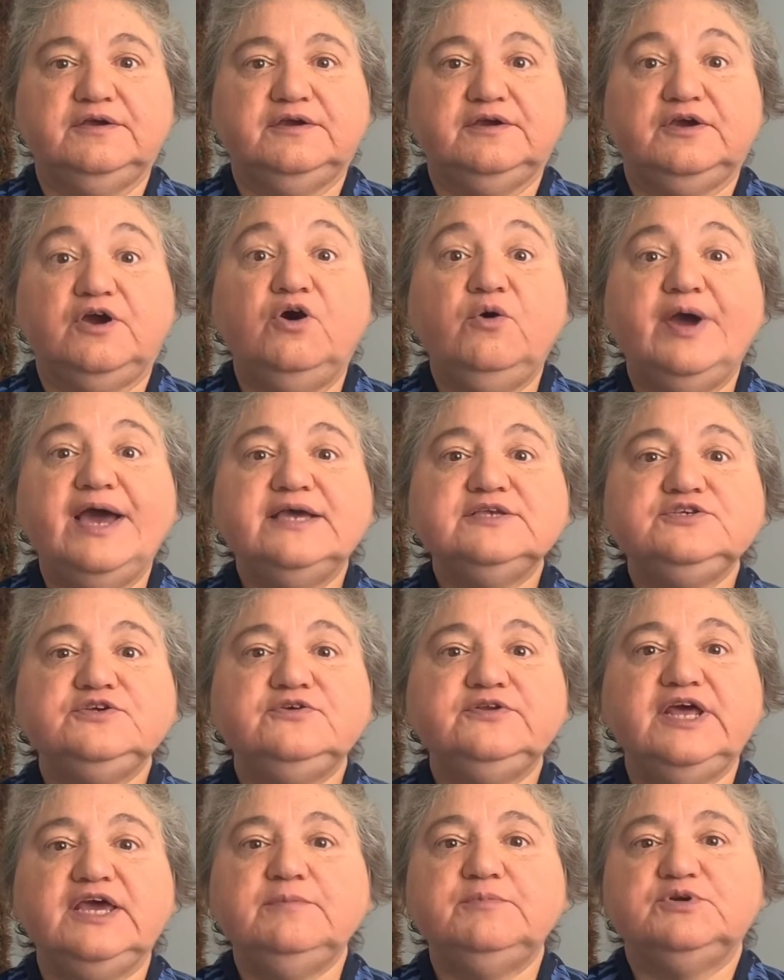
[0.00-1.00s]
Go ask
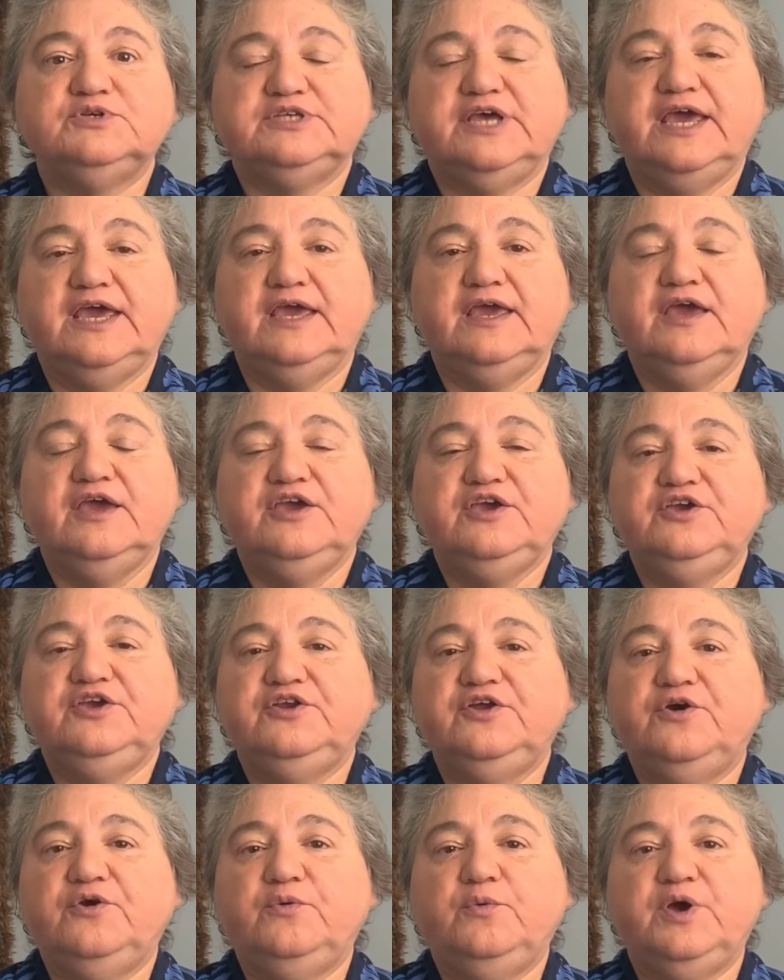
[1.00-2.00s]
your neighbors, hey, you
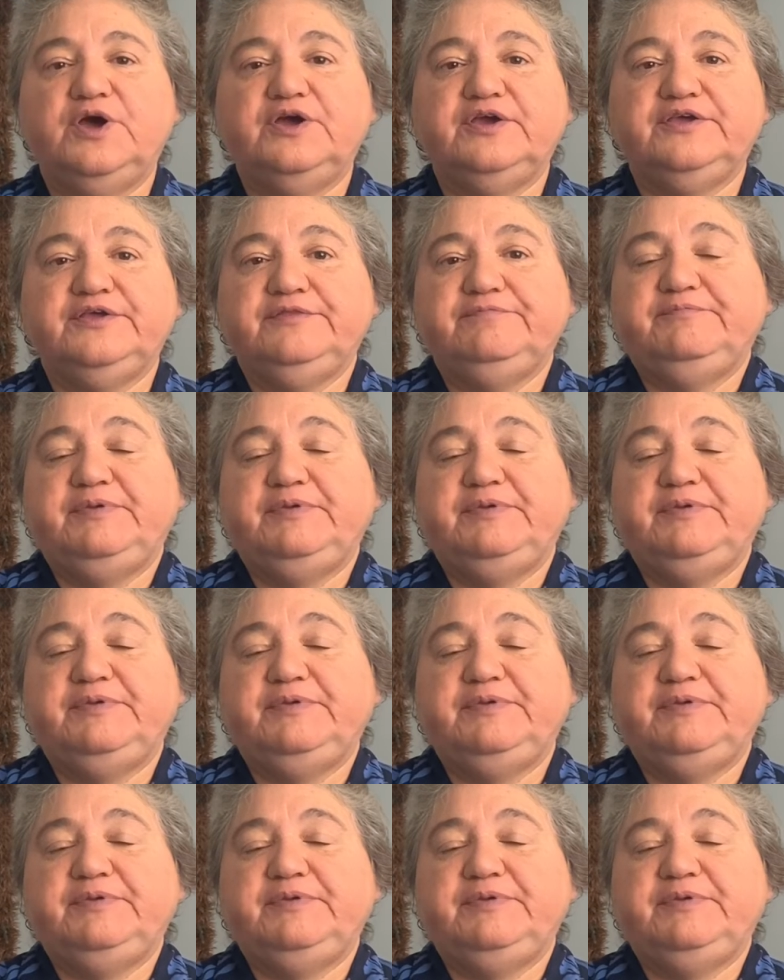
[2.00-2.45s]
know, uh,